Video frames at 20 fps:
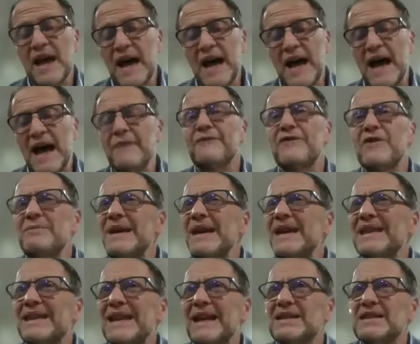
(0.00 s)
Uh, and for
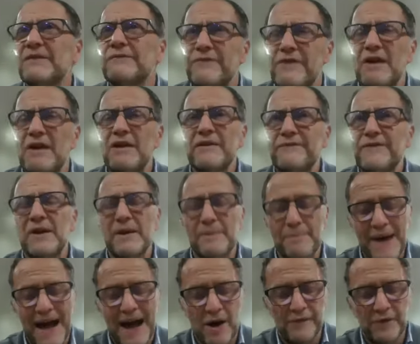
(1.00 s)
me, that's a very, very
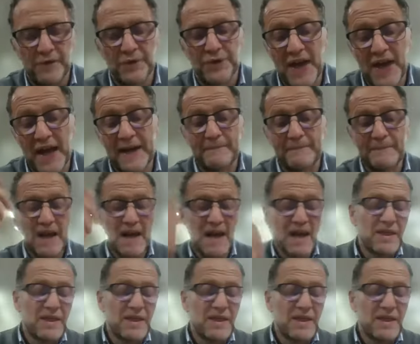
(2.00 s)
powerful thing.